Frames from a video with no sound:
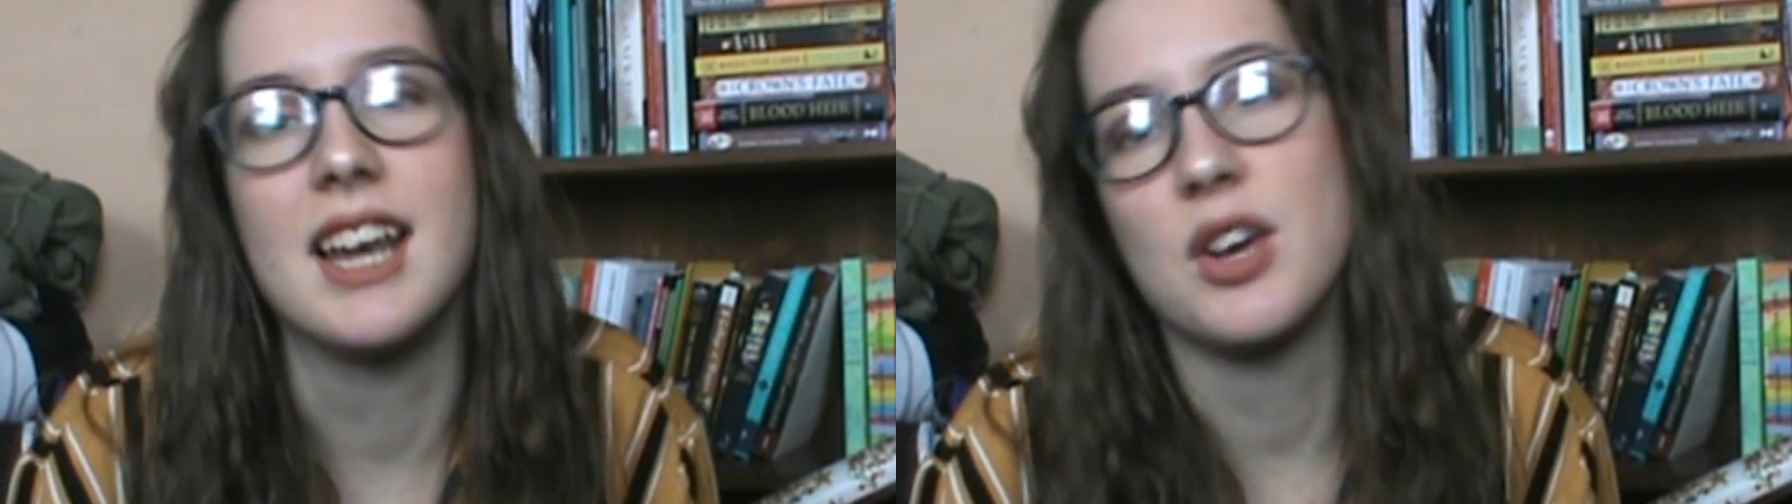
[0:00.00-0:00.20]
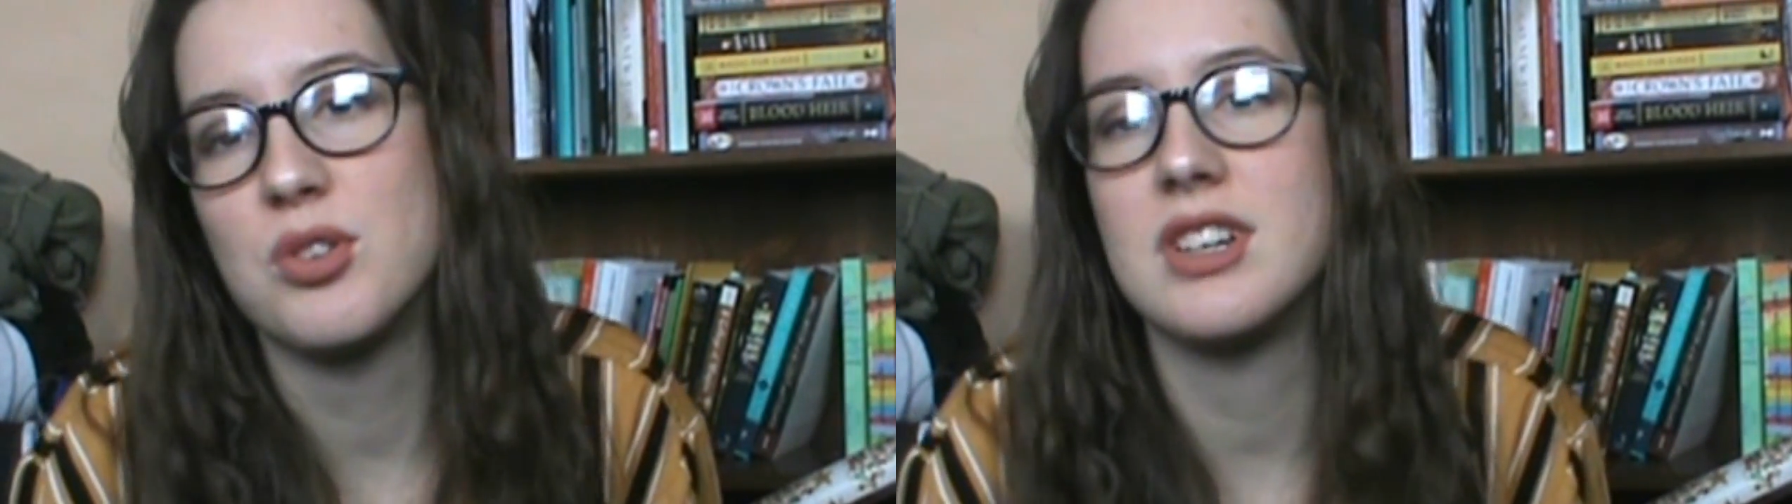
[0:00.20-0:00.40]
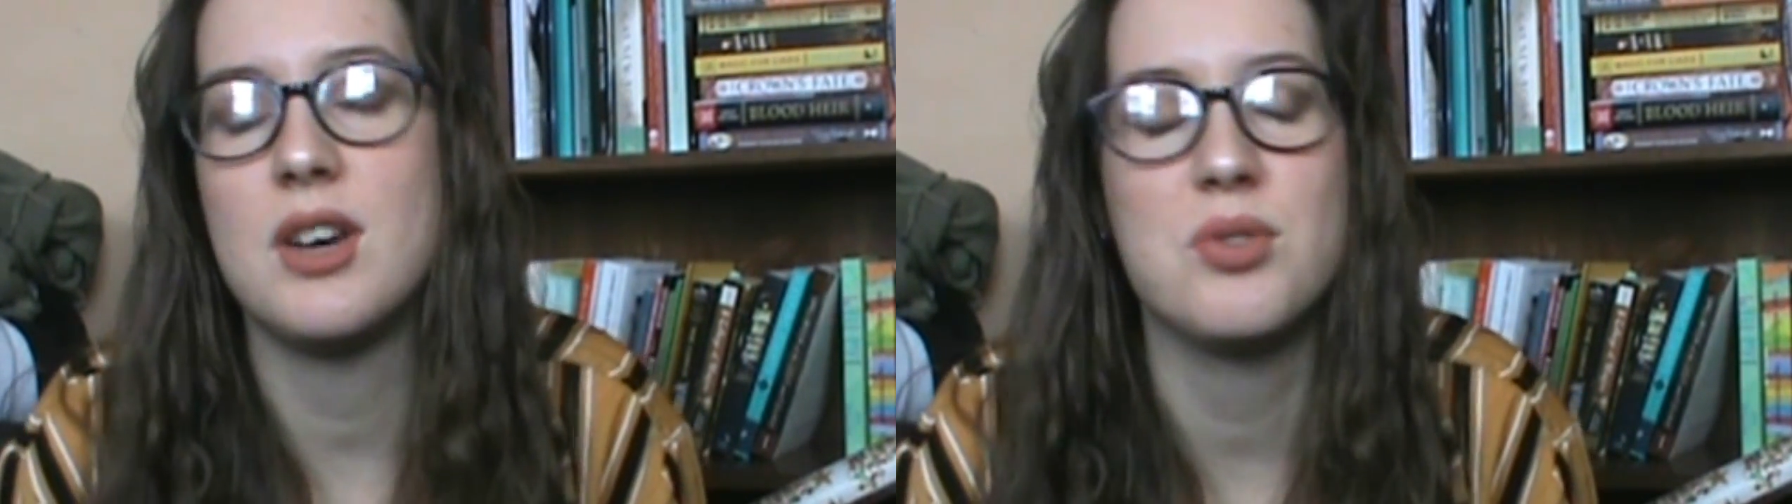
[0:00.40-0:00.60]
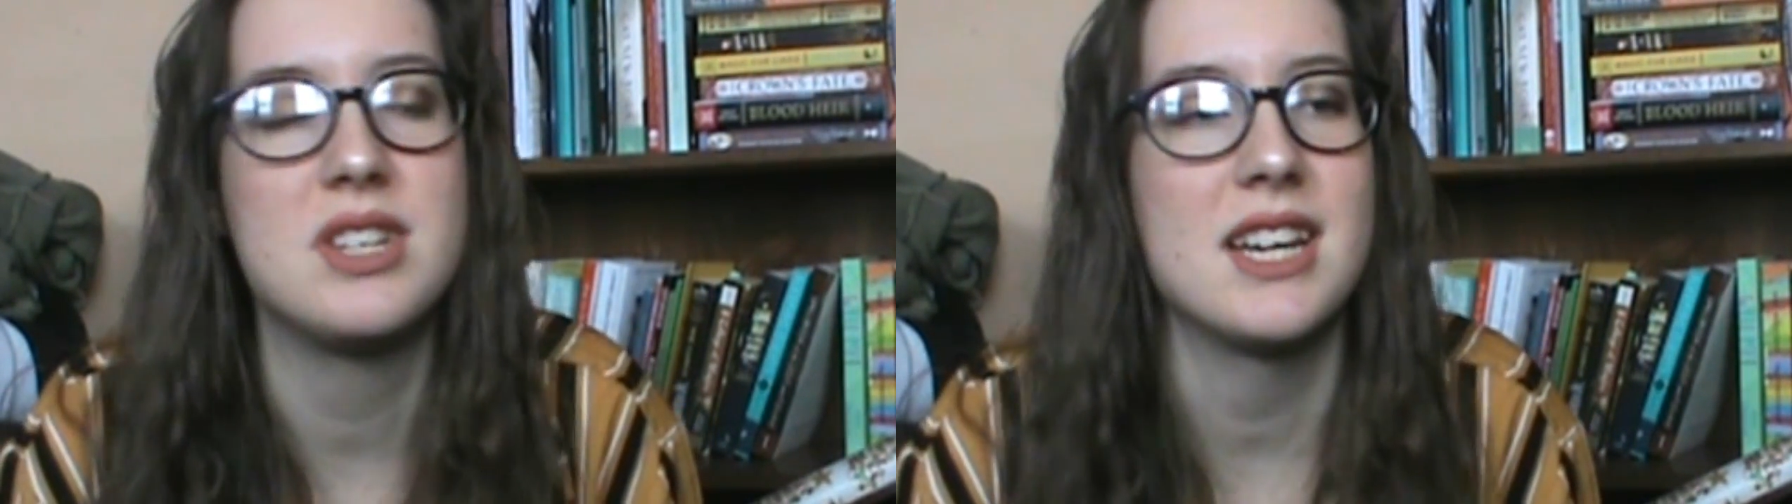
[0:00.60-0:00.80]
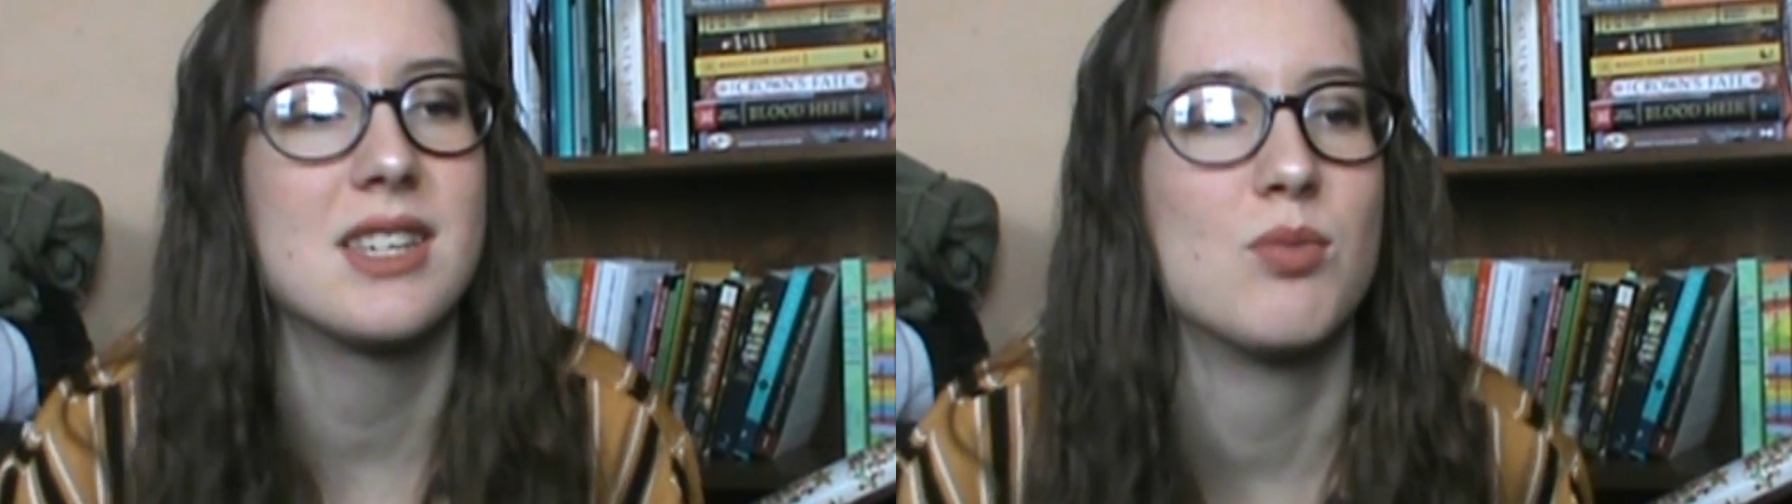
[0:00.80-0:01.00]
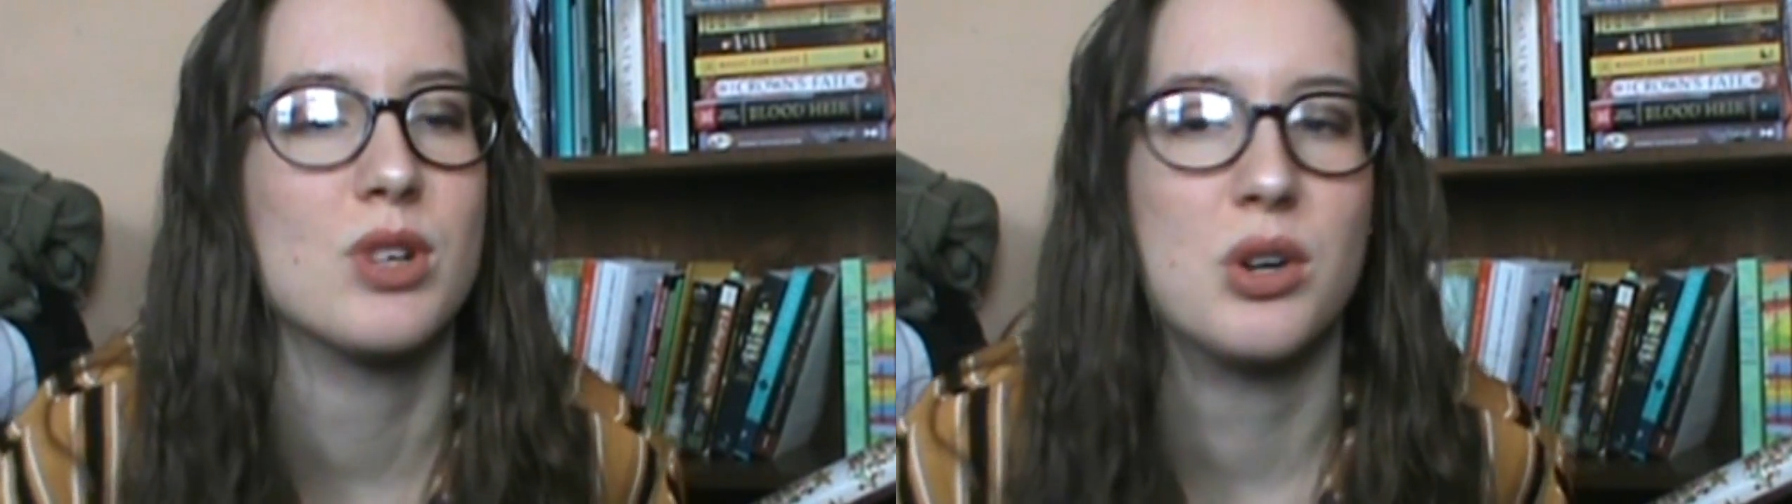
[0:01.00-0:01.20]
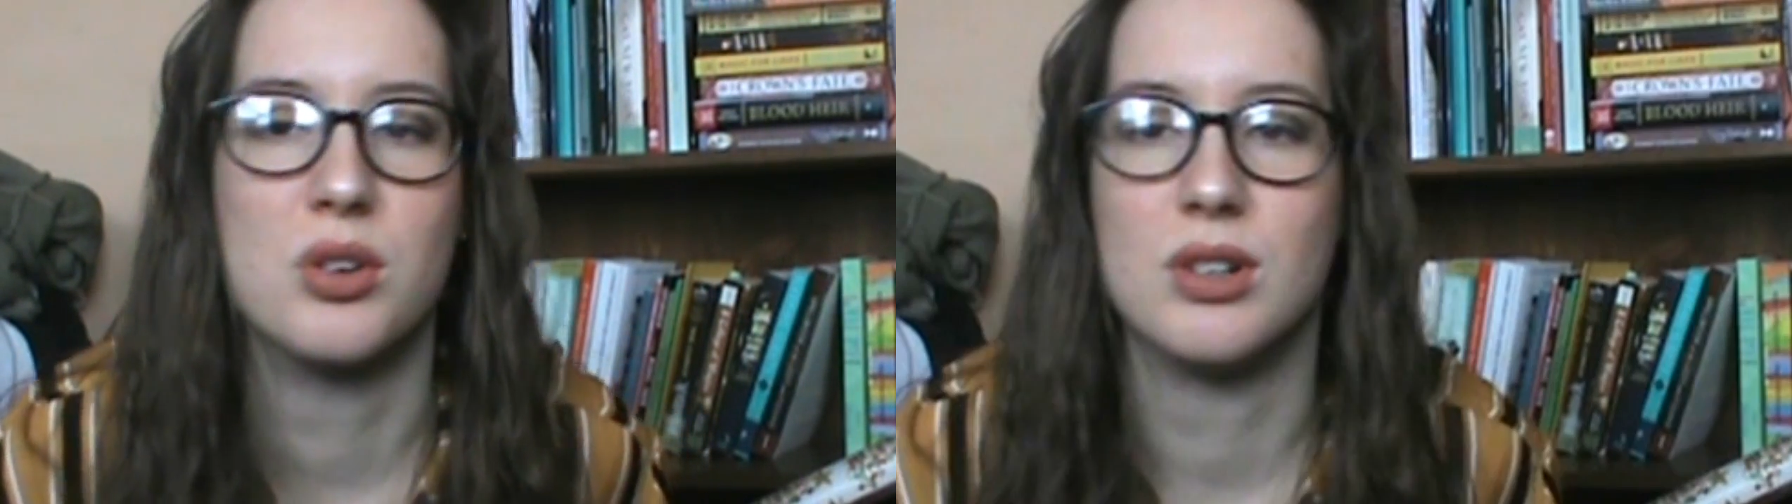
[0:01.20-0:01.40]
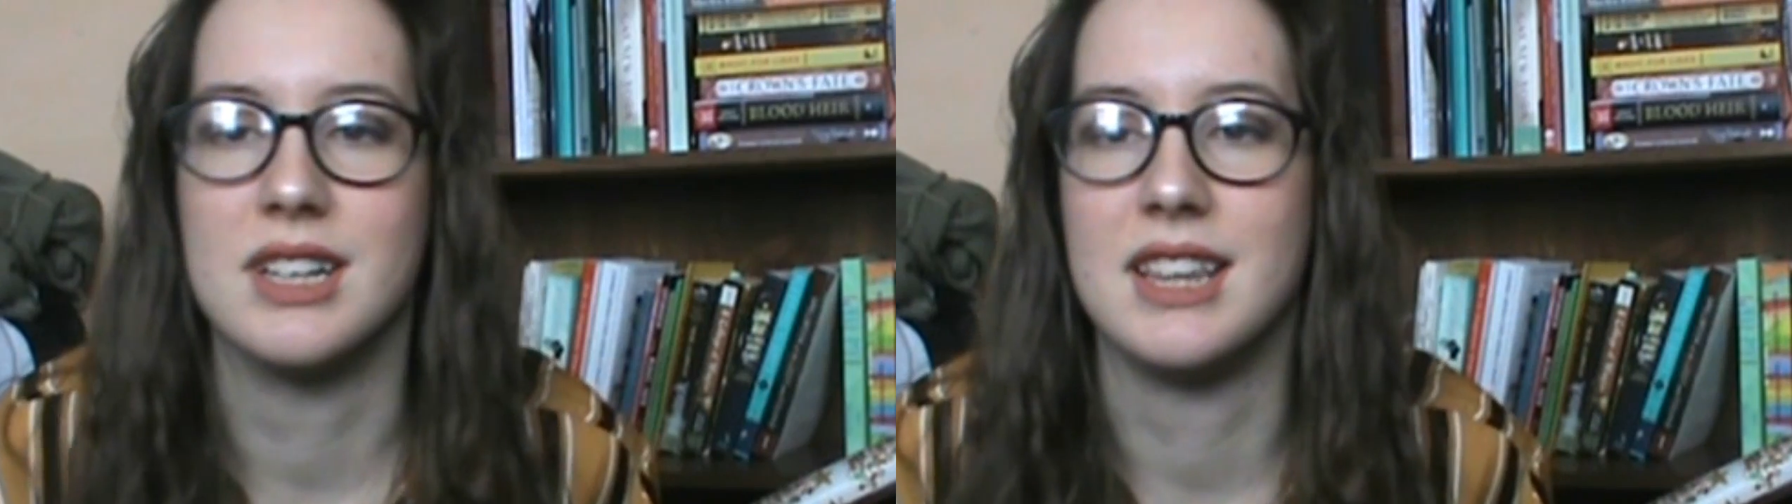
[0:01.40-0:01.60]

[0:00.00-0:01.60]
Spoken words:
Like, it would take some reordering